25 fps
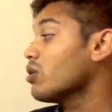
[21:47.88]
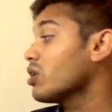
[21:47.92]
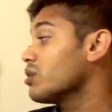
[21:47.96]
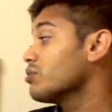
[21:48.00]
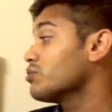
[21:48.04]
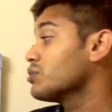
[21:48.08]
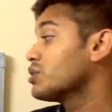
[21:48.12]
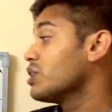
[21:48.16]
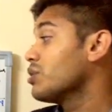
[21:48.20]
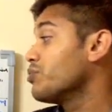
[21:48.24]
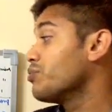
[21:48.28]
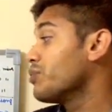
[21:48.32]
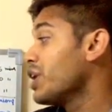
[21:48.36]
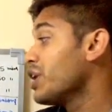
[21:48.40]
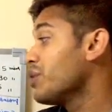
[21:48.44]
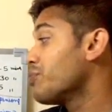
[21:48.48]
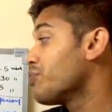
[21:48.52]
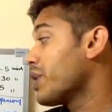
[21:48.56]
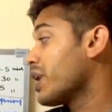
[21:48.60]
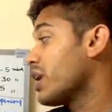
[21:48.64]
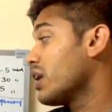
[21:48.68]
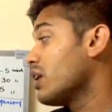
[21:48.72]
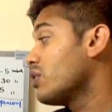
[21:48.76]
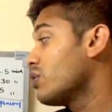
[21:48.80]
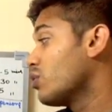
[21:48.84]
Now comes the
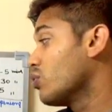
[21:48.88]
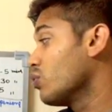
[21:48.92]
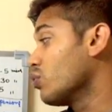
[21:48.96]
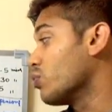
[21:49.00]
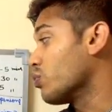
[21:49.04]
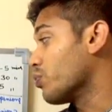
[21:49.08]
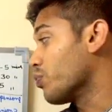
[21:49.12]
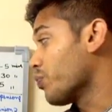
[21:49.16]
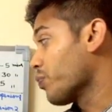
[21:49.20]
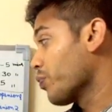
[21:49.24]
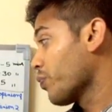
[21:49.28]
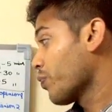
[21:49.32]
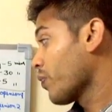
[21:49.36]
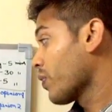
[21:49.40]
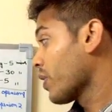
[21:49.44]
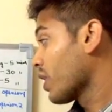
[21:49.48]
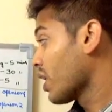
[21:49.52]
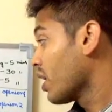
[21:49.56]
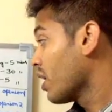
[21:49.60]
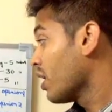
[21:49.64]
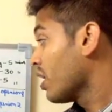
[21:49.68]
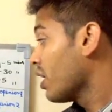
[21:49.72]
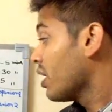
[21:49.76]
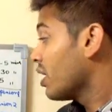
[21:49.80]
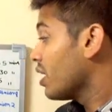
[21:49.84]
main para 2.
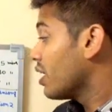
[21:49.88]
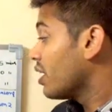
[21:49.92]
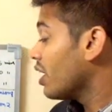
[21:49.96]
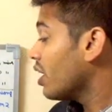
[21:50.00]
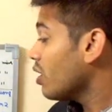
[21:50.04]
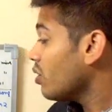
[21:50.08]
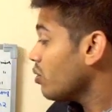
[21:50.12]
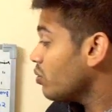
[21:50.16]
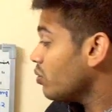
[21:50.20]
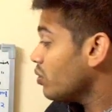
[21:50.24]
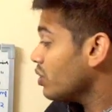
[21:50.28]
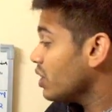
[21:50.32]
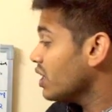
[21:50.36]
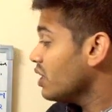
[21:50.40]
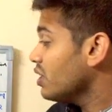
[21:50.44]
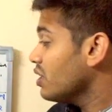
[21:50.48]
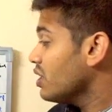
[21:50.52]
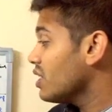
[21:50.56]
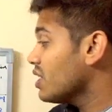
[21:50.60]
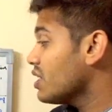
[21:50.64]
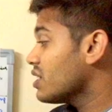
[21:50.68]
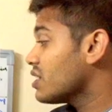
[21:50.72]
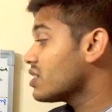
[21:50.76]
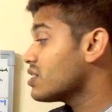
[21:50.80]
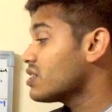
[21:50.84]
Now
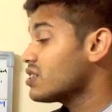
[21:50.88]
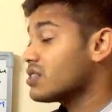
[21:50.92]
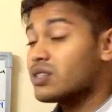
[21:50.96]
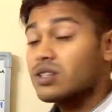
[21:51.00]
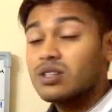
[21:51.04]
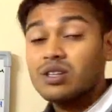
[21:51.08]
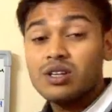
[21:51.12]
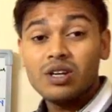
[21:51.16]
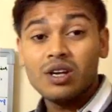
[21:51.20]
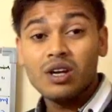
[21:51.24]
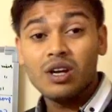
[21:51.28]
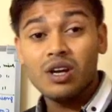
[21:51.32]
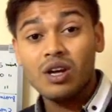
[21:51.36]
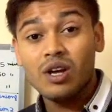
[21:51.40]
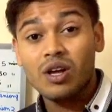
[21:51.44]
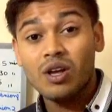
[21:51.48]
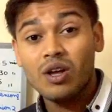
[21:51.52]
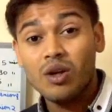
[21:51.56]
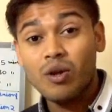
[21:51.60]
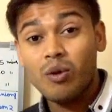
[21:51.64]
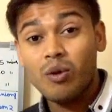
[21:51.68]
in this,